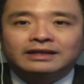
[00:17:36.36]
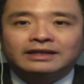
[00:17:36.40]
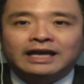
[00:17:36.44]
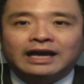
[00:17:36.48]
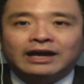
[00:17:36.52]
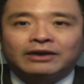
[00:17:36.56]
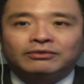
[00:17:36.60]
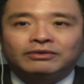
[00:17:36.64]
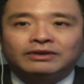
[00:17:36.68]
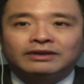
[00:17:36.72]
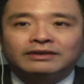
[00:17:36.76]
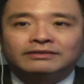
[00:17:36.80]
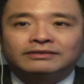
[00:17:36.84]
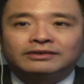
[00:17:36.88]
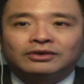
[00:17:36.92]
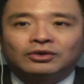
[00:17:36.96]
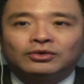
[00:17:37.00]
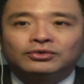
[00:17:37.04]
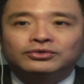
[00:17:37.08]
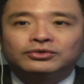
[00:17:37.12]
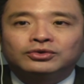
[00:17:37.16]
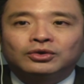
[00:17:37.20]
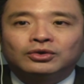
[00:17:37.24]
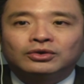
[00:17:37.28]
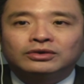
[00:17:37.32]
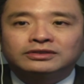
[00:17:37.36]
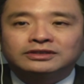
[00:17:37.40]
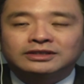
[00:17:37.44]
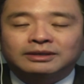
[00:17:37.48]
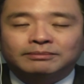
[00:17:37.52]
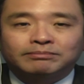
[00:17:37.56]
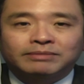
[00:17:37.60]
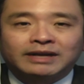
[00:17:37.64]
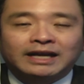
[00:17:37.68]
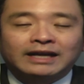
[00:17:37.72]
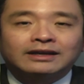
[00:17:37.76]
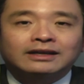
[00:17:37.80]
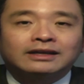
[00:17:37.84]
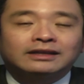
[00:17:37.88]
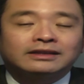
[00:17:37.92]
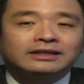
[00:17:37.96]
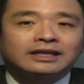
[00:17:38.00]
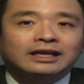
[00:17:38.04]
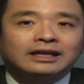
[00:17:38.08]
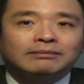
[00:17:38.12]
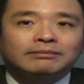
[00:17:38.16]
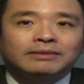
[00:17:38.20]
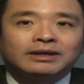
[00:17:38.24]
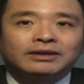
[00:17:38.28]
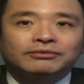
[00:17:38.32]
there is also supply
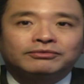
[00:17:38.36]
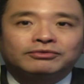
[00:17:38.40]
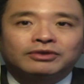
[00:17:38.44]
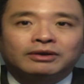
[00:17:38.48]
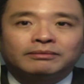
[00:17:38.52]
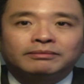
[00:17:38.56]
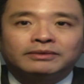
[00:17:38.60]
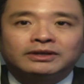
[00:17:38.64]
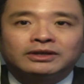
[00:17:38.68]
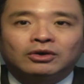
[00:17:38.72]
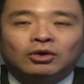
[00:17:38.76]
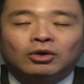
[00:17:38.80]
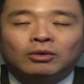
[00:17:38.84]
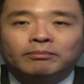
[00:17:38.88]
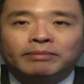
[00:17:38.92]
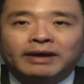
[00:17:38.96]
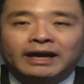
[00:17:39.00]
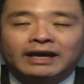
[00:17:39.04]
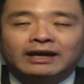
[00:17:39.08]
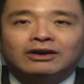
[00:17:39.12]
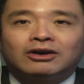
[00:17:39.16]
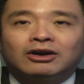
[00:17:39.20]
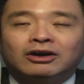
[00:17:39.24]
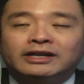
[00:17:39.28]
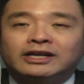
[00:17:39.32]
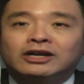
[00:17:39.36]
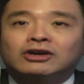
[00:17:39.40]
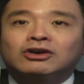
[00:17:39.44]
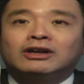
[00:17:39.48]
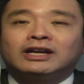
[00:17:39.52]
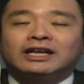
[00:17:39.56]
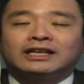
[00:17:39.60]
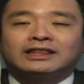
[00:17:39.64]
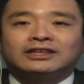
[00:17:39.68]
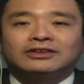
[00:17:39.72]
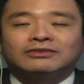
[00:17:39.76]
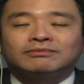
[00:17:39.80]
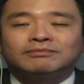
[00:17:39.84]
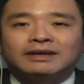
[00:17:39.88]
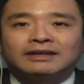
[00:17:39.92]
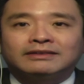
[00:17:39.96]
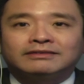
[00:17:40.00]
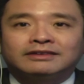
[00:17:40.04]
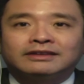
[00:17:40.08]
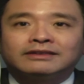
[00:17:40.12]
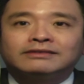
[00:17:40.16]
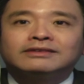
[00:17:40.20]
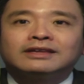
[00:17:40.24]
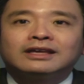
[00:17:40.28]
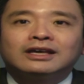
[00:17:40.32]
curtailment from the OPEC on a collective
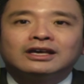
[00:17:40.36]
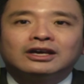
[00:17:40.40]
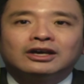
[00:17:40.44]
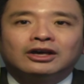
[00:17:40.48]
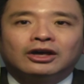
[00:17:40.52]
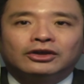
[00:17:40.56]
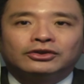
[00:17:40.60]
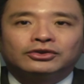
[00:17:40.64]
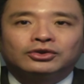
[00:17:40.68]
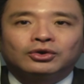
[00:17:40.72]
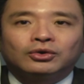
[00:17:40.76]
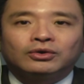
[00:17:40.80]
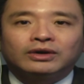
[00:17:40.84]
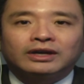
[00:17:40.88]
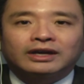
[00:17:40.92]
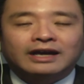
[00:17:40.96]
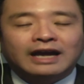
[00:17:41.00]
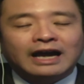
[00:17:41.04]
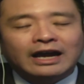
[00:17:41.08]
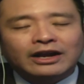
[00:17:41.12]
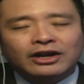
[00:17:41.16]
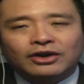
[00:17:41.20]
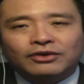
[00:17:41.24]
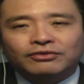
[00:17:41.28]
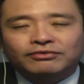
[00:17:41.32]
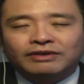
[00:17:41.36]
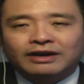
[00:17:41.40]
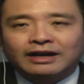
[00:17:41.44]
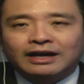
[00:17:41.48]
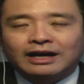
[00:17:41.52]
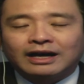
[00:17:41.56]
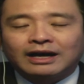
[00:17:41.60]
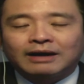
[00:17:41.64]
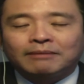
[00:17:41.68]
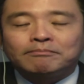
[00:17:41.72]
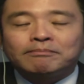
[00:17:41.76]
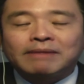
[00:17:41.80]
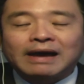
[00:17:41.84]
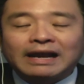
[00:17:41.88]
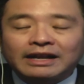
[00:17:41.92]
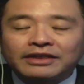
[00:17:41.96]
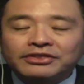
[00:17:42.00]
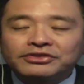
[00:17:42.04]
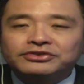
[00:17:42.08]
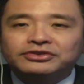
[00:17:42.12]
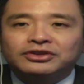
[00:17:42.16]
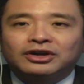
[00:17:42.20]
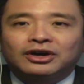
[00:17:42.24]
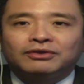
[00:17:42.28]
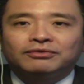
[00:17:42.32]
basis. So it kind of
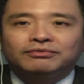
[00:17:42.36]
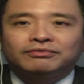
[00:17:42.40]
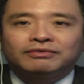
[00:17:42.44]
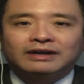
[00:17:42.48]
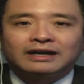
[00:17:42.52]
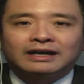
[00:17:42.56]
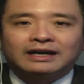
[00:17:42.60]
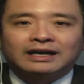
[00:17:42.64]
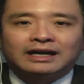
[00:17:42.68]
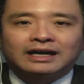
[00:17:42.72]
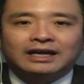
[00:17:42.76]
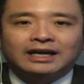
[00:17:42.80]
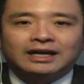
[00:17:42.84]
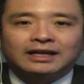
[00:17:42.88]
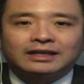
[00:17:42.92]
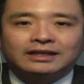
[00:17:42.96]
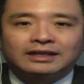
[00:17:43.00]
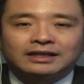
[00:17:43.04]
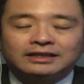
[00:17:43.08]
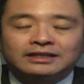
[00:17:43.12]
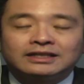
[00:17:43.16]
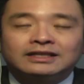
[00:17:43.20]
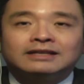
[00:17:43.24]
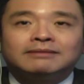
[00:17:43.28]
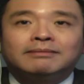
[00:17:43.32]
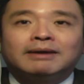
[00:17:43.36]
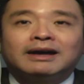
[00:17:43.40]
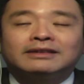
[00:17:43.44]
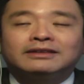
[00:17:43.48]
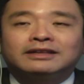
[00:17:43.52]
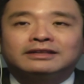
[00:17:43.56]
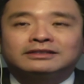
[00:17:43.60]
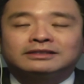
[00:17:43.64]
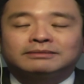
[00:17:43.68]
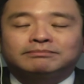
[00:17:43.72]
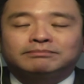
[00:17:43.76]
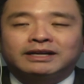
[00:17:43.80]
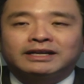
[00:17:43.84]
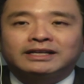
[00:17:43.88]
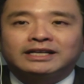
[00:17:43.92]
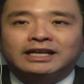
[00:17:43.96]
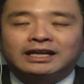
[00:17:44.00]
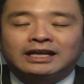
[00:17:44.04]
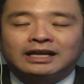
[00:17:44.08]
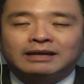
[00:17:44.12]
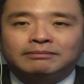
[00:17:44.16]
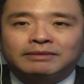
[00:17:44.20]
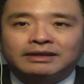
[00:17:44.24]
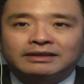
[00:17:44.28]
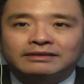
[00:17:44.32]
balances off the demand and supply
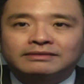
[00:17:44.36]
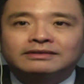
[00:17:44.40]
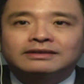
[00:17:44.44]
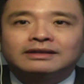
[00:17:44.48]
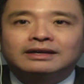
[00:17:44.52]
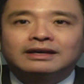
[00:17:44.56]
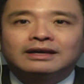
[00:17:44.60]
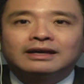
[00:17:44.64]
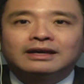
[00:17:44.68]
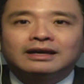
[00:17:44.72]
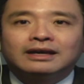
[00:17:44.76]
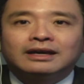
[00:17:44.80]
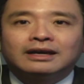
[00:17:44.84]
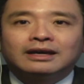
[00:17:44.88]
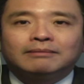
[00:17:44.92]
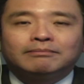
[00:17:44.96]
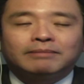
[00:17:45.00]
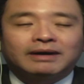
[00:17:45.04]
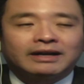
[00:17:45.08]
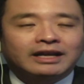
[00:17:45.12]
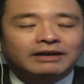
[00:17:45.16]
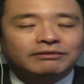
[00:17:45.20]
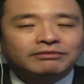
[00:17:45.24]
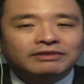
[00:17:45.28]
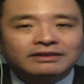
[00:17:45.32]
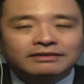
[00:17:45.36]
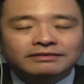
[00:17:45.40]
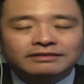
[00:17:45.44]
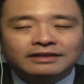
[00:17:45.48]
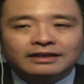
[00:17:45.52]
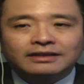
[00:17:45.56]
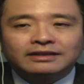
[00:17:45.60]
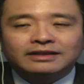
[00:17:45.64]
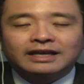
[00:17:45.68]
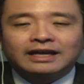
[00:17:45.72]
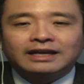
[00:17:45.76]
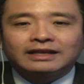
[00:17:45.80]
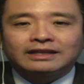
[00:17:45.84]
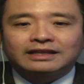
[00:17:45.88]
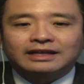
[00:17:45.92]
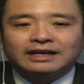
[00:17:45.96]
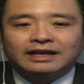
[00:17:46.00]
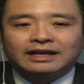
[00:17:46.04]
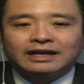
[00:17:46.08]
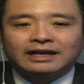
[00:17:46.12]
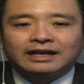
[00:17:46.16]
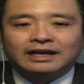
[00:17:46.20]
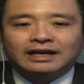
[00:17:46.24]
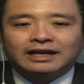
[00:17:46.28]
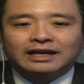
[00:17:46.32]
dynamics. But having said
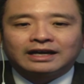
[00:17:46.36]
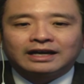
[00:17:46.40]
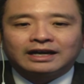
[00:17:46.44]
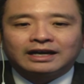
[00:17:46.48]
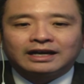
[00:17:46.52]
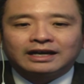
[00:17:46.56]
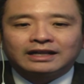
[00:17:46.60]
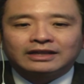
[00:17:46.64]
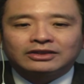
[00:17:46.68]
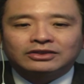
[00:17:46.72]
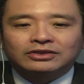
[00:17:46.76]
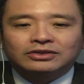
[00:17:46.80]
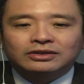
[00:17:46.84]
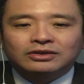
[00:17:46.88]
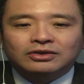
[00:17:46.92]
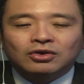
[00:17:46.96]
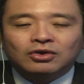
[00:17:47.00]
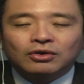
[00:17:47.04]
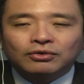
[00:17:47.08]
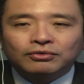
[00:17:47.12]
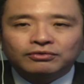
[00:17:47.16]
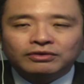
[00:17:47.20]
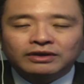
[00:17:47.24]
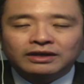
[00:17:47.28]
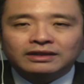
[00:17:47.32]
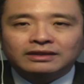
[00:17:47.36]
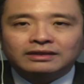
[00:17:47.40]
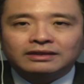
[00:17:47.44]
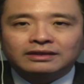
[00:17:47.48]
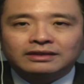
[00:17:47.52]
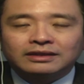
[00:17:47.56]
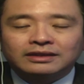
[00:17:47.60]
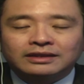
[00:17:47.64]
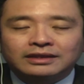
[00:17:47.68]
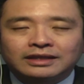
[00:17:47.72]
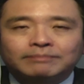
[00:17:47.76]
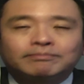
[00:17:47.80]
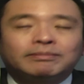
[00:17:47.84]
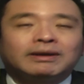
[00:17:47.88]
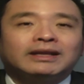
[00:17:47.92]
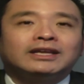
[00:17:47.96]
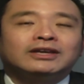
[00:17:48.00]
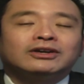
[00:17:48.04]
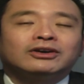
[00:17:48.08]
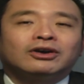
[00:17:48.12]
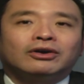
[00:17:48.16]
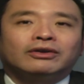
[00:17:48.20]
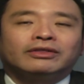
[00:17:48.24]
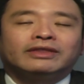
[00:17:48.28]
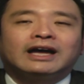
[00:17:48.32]
that, COVID,
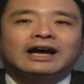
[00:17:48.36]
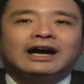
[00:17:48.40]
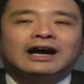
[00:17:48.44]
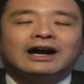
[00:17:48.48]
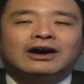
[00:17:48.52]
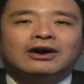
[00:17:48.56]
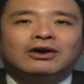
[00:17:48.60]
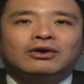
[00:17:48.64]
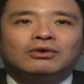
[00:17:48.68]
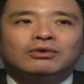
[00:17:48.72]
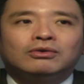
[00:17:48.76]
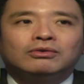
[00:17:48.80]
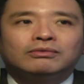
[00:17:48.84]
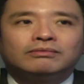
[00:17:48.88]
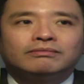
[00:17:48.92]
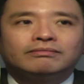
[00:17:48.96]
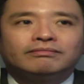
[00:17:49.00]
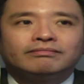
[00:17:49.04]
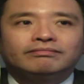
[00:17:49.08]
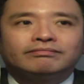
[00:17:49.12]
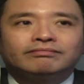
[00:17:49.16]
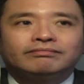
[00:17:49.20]
depending on how